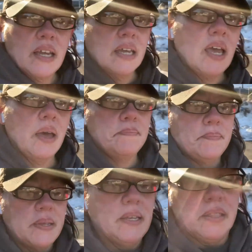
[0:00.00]

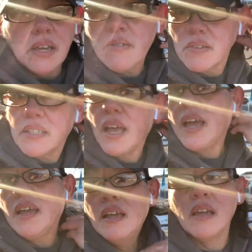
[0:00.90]
Happy
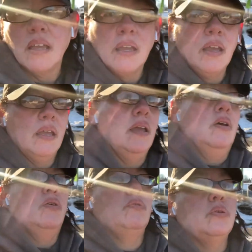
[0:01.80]
Thursday.
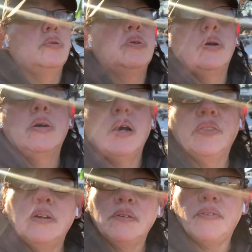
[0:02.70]
Whew. I thought
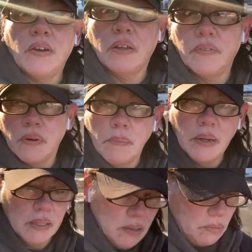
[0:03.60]
it was Friday for a
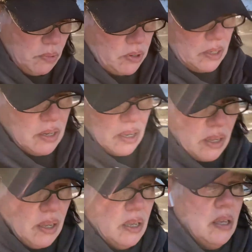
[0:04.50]
minute this morning.
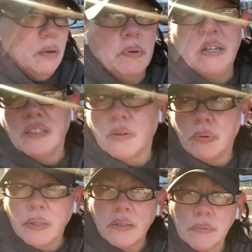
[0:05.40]
But the
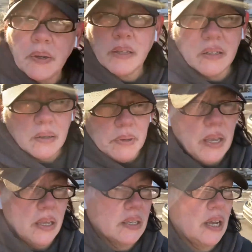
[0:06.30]
wind is picking up.
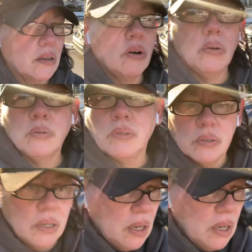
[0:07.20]
It's gotten colder.